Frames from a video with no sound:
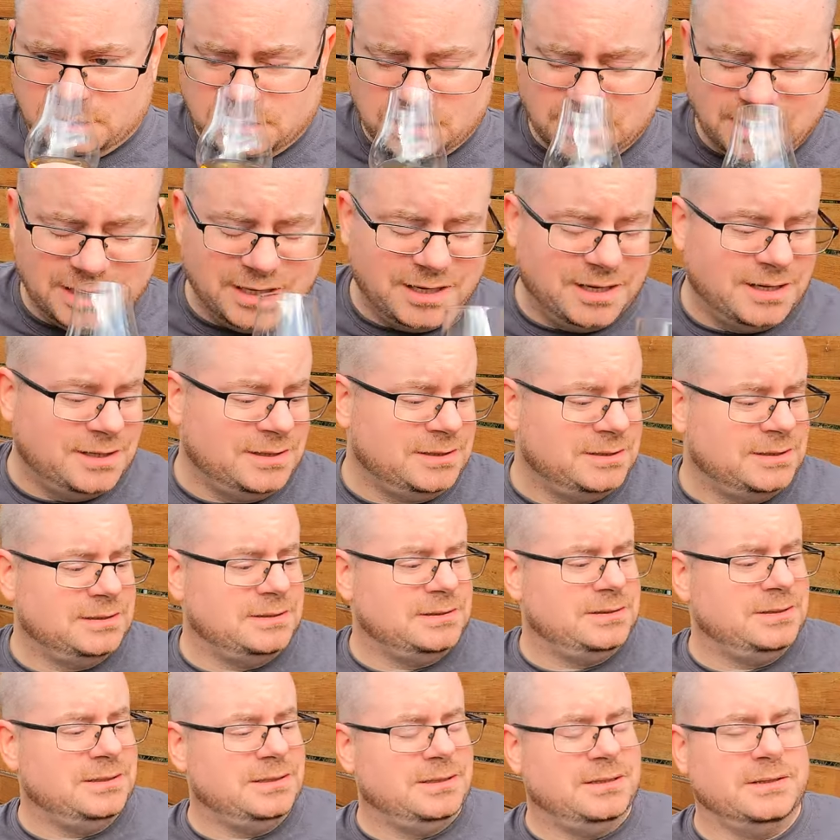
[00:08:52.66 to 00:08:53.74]
the
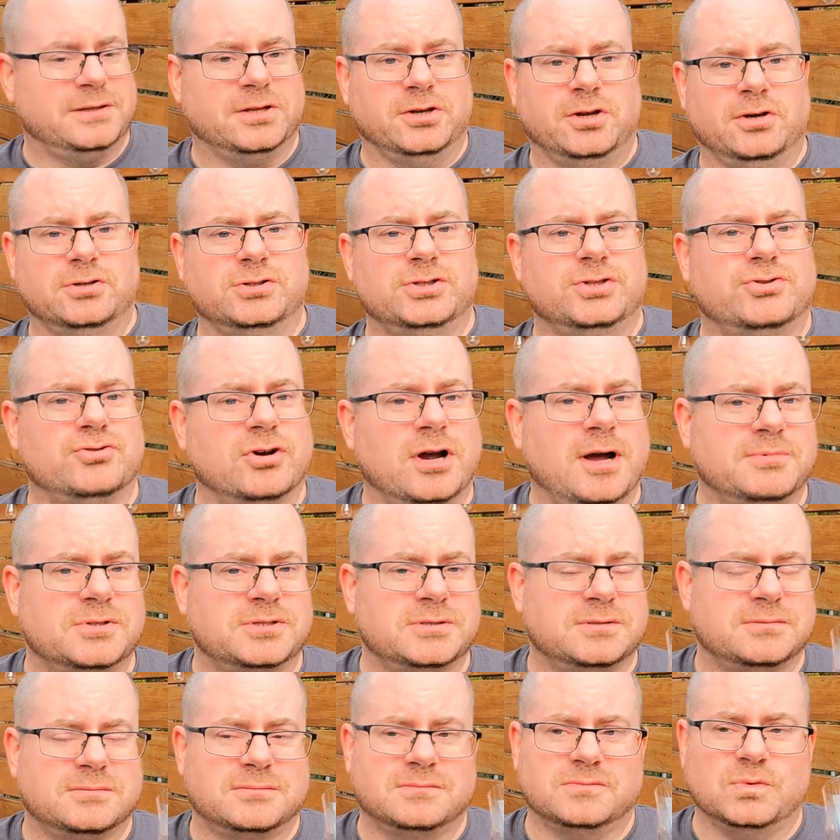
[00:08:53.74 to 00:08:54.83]
nose
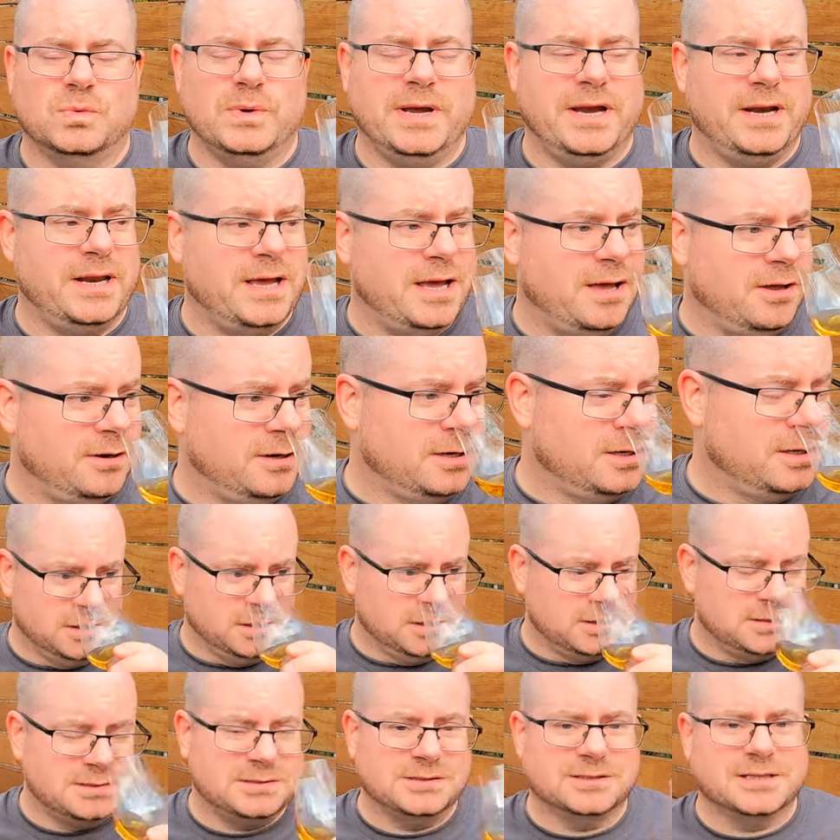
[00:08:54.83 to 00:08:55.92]
drops way down.
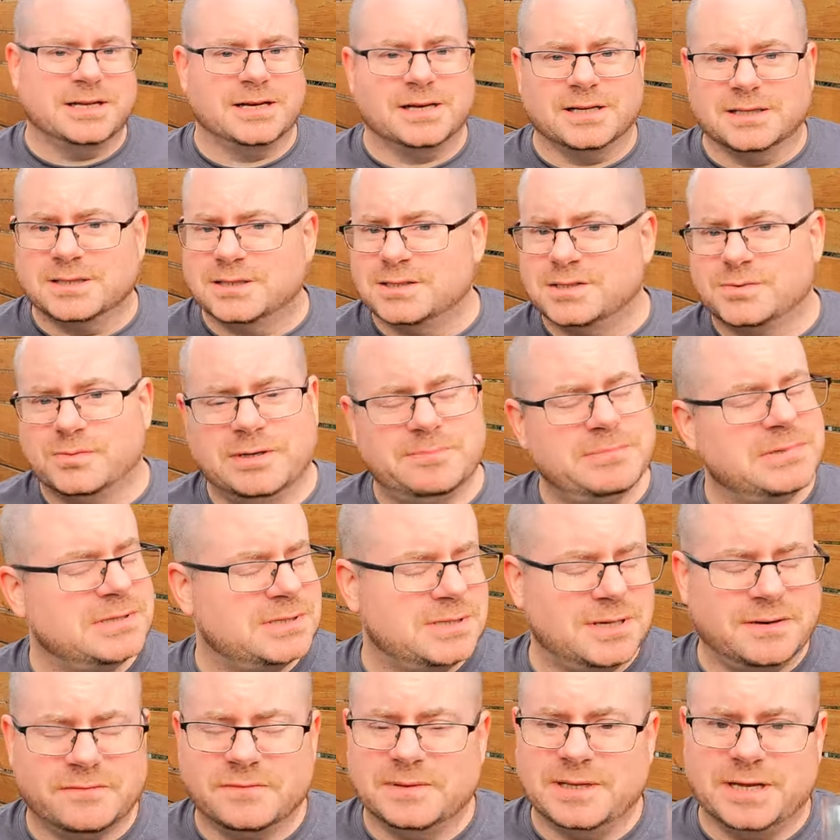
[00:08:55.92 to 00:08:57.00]
Still getting a little sweet, but
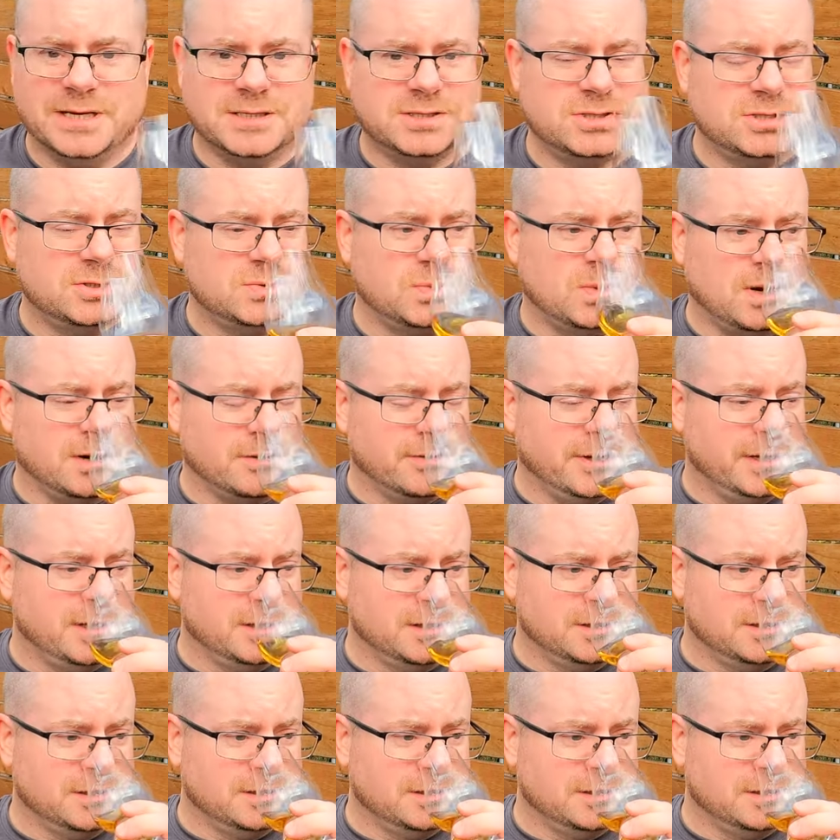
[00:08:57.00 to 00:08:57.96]
aside from that, it's just watery.